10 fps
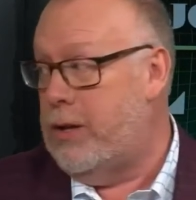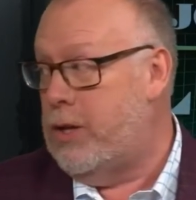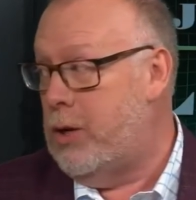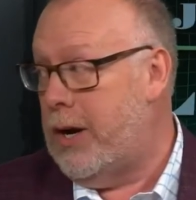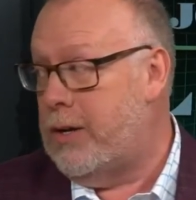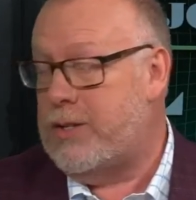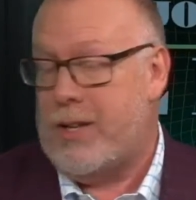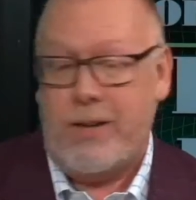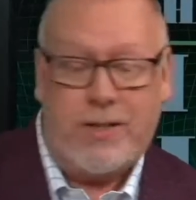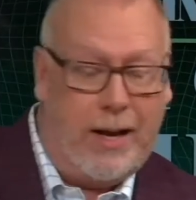And the United
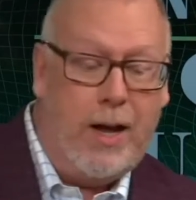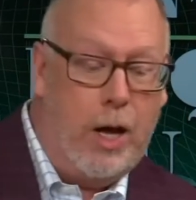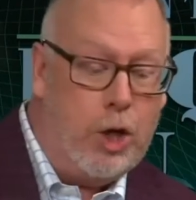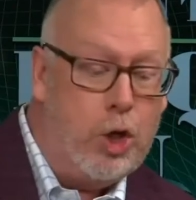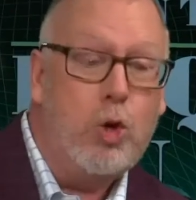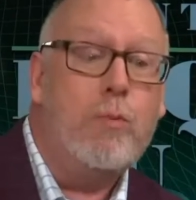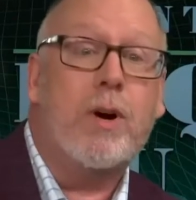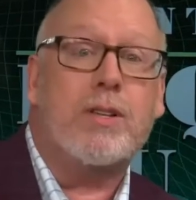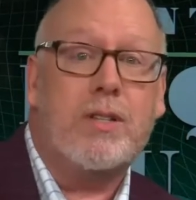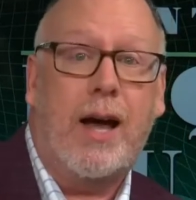States said, you
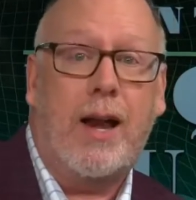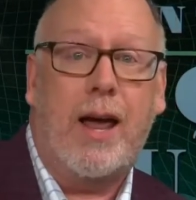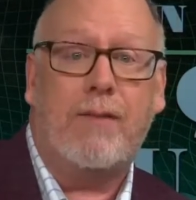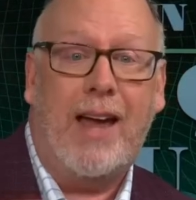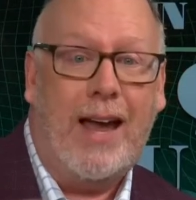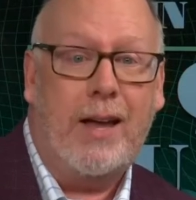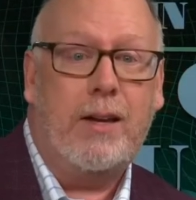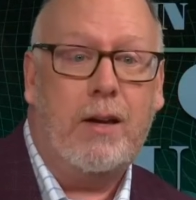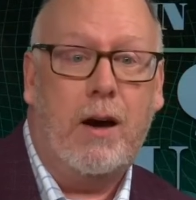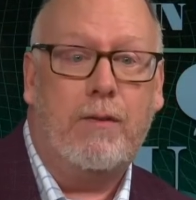must not have
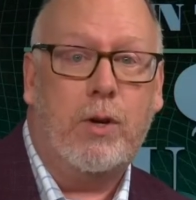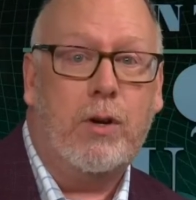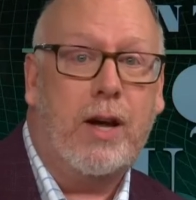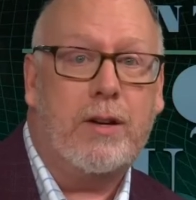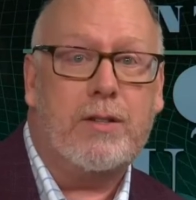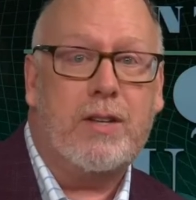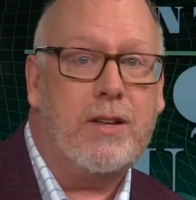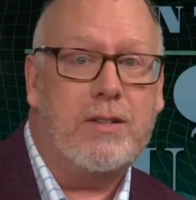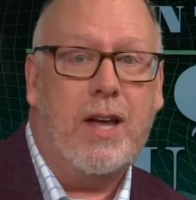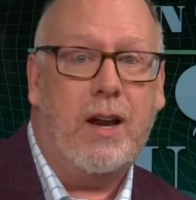any of the United
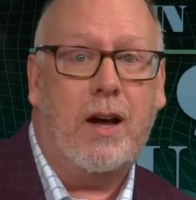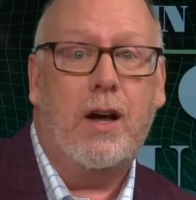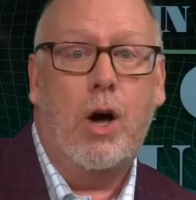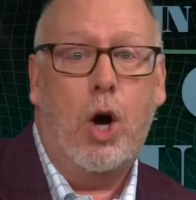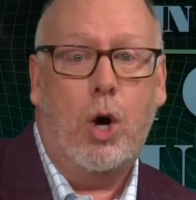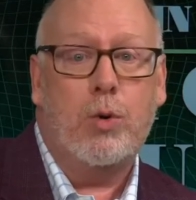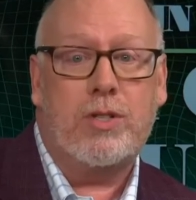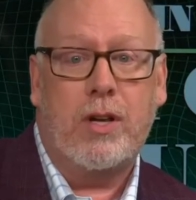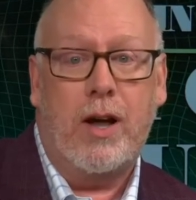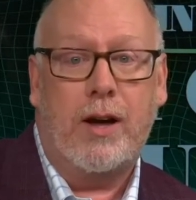States data
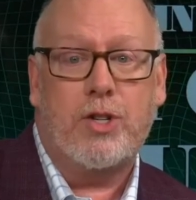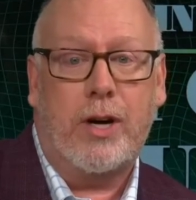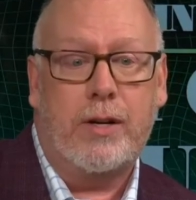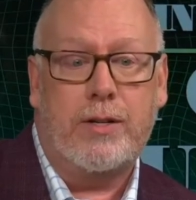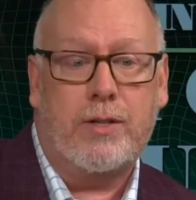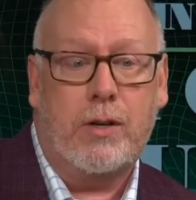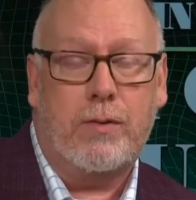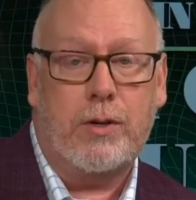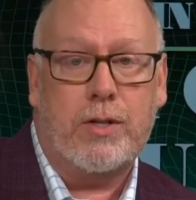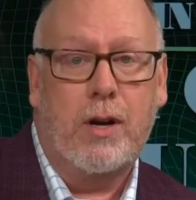hosted on Chinese
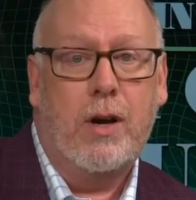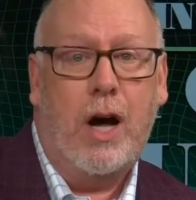servers.